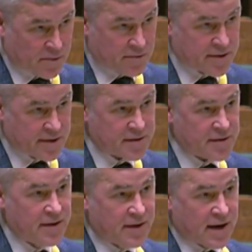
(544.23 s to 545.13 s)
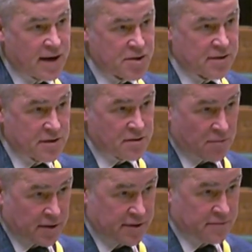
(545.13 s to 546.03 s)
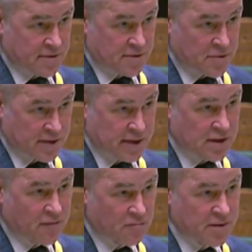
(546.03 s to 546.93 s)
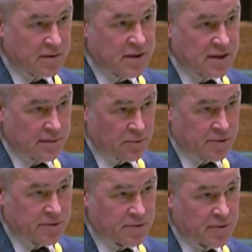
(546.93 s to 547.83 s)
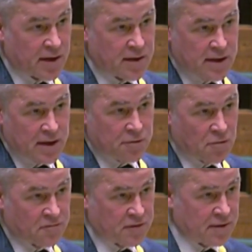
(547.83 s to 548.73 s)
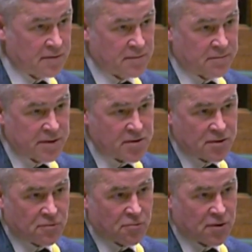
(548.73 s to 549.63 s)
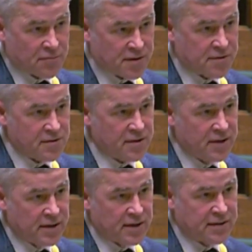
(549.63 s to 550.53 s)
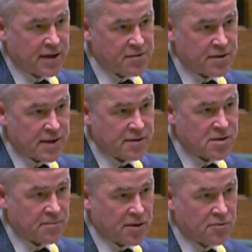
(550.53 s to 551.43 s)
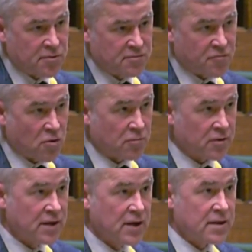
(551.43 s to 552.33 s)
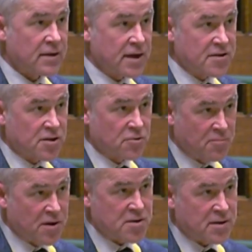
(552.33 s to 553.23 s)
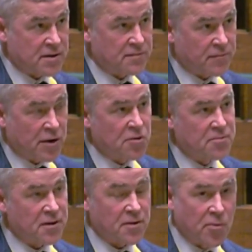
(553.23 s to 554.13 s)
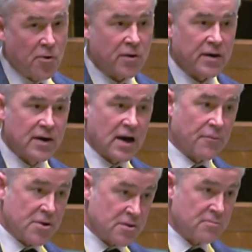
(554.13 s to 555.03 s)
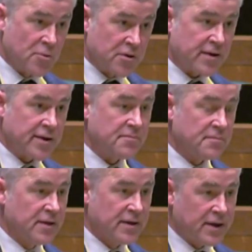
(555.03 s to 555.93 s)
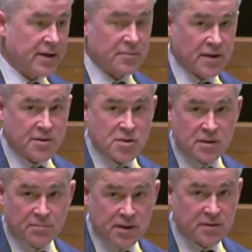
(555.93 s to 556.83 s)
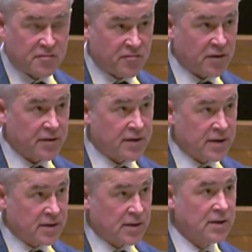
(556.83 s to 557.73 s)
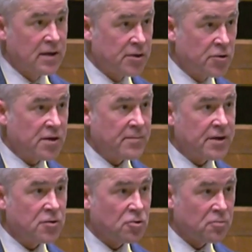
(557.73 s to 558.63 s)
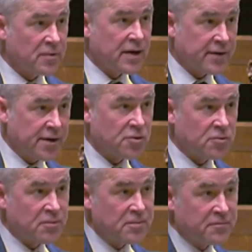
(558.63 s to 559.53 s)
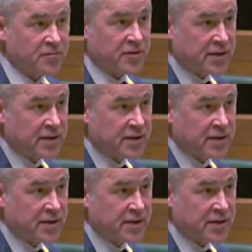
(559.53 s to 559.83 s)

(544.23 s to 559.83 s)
process, it actually needs working with the UK Government to be able to do that. And hopefully the Minister will work with us in terms of the energy bill going forward. There is so much to welcome in the report. I wish I had more time to actually debate it further, and I do commend Right Honourable Member for